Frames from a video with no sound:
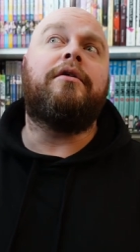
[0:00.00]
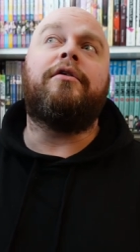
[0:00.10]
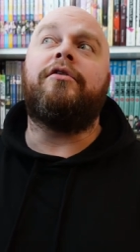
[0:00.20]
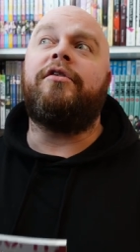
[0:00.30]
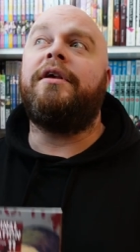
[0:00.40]

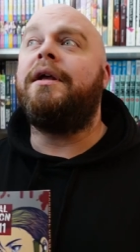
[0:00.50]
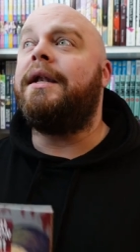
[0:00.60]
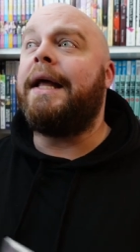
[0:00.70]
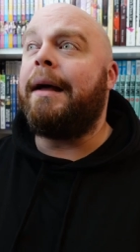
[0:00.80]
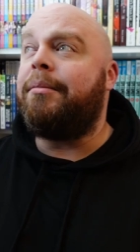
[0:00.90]
There's
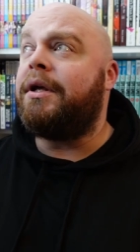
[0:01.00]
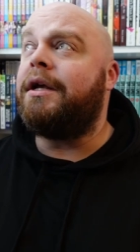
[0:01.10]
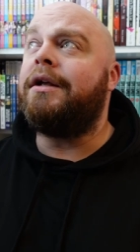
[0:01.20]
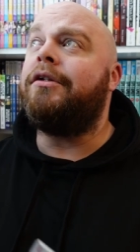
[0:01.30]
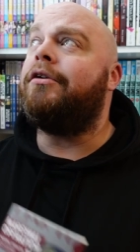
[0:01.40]

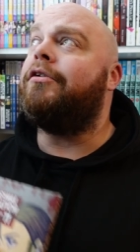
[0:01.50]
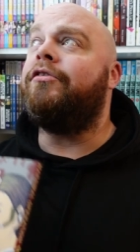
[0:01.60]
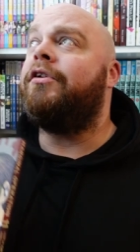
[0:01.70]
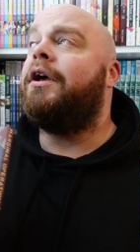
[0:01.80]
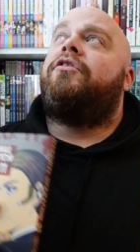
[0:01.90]
kidnapping,
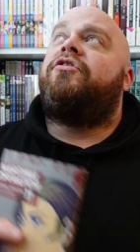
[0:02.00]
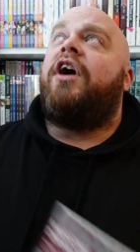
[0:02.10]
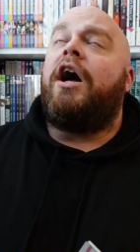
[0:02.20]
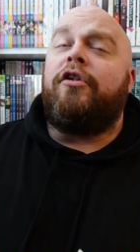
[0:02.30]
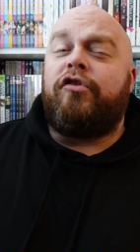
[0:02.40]
there's
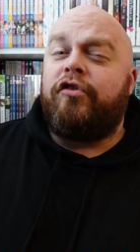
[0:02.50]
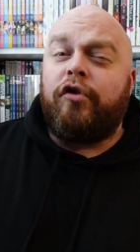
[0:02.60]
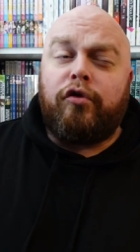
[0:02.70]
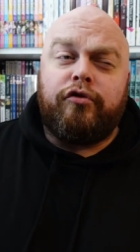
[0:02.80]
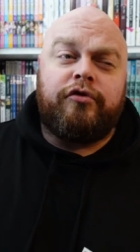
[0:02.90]
child
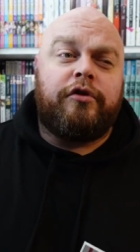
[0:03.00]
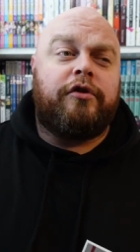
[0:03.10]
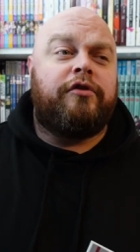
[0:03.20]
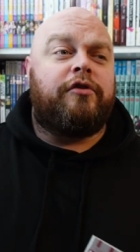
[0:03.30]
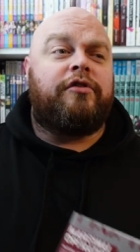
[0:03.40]

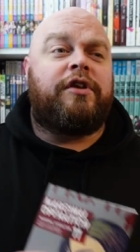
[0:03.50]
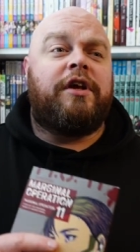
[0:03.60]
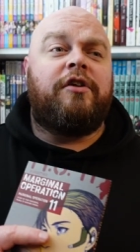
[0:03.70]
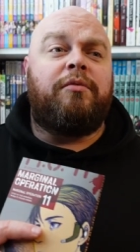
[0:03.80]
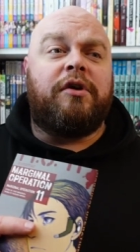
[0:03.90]
soldiers, there's
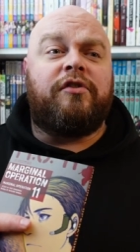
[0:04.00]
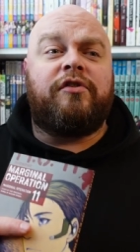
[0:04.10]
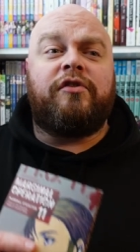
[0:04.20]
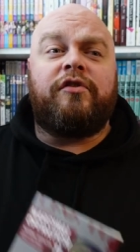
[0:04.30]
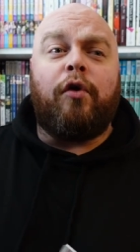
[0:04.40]
kids being
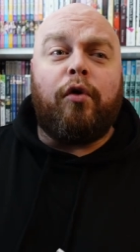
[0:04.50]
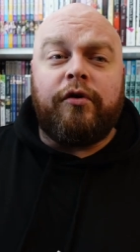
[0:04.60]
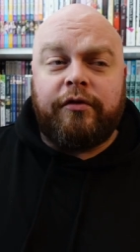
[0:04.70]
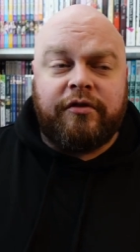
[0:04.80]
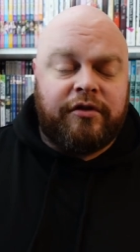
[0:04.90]
sold
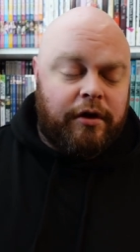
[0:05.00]
for